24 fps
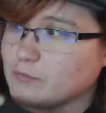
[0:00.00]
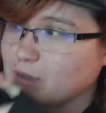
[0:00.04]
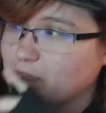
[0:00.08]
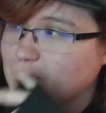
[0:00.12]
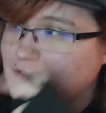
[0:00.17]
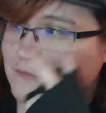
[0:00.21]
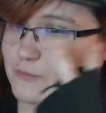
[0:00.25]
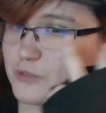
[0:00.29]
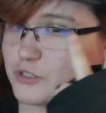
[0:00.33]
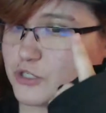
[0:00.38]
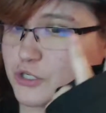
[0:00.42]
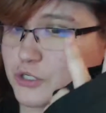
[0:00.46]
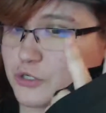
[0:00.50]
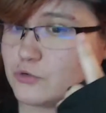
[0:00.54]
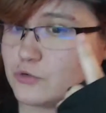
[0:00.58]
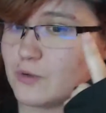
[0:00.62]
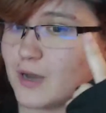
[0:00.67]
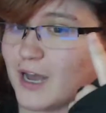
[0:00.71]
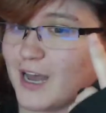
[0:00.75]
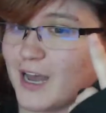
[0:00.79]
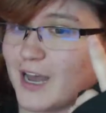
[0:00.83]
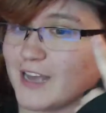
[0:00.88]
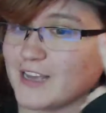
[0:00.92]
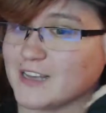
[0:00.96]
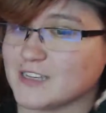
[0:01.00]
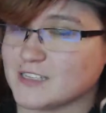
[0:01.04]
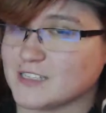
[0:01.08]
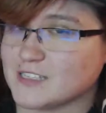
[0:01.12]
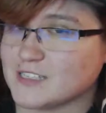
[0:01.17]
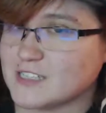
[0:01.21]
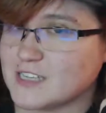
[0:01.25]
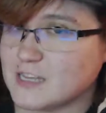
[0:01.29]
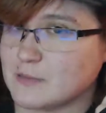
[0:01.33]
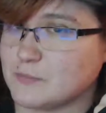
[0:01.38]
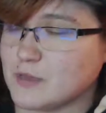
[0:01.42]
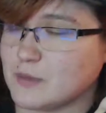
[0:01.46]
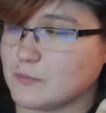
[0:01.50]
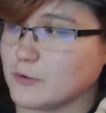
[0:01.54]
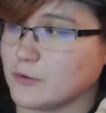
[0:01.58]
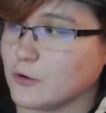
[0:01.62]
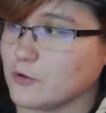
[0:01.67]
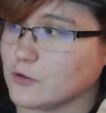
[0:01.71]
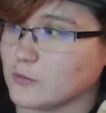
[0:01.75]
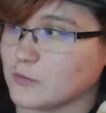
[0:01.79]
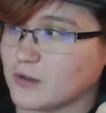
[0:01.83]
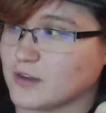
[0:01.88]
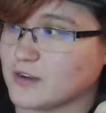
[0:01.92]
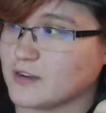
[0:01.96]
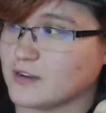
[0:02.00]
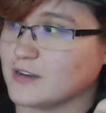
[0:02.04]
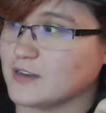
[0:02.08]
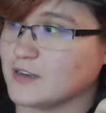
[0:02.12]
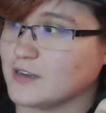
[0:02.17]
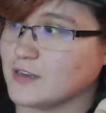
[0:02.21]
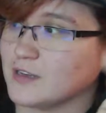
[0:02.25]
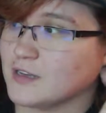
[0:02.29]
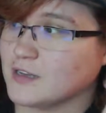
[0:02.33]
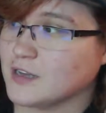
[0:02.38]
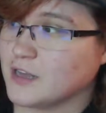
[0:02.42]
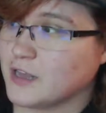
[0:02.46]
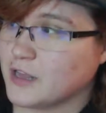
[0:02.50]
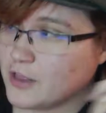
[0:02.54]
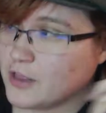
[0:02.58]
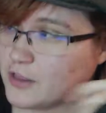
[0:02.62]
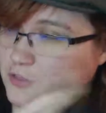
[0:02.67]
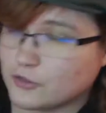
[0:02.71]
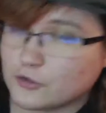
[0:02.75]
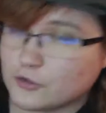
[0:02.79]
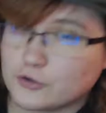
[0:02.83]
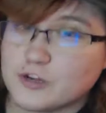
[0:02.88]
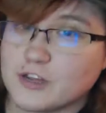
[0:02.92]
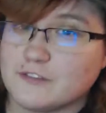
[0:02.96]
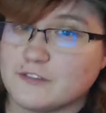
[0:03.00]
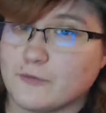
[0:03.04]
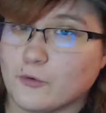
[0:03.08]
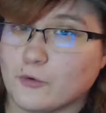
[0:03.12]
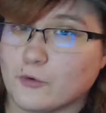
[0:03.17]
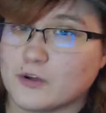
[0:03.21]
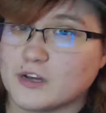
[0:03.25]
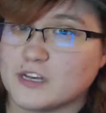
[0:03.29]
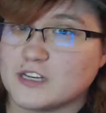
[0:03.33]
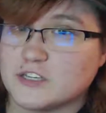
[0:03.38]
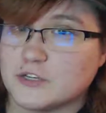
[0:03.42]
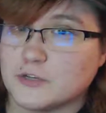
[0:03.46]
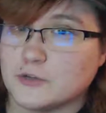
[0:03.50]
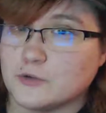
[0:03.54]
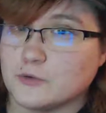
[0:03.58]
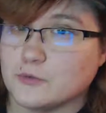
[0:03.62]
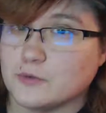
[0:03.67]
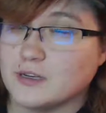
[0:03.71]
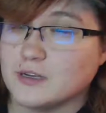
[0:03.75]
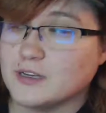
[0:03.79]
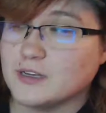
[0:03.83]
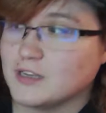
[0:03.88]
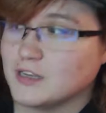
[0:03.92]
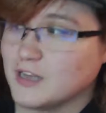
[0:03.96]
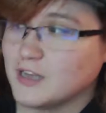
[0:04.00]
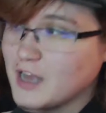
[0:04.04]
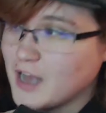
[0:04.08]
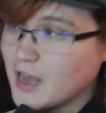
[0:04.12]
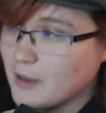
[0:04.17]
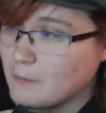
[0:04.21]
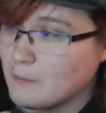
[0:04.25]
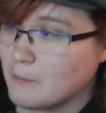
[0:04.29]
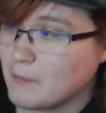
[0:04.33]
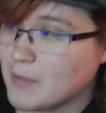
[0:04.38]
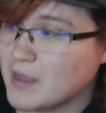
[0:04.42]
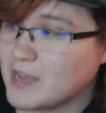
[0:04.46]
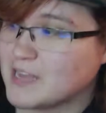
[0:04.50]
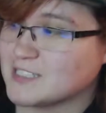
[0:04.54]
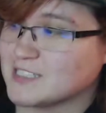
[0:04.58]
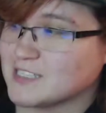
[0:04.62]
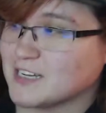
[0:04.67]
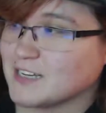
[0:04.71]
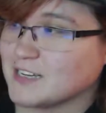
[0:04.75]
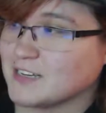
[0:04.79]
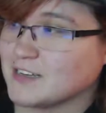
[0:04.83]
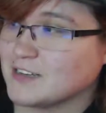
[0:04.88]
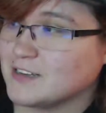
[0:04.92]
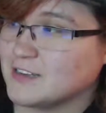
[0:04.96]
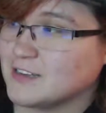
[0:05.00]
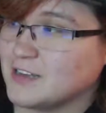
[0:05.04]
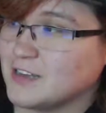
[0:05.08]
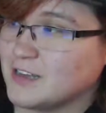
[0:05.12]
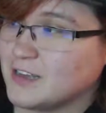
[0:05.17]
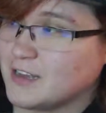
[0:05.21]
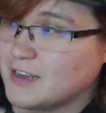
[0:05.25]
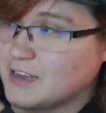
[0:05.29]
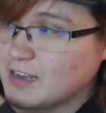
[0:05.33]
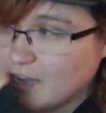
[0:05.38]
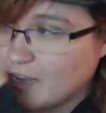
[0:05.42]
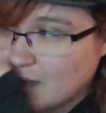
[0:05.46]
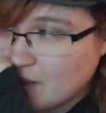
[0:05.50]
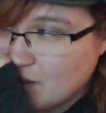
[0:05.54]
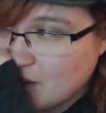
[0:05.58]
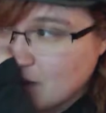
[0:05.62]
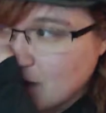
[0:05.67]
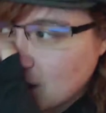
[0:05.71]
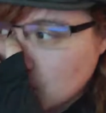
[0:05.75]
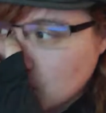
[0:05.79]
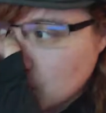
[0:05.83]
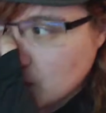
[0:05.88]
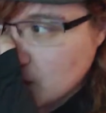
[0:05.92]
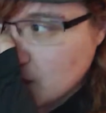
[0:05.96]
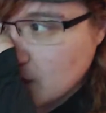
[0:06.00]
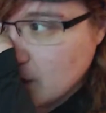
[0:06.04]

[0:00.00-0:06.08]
of my two highest CP Pokemon. 3042. Amazing. The next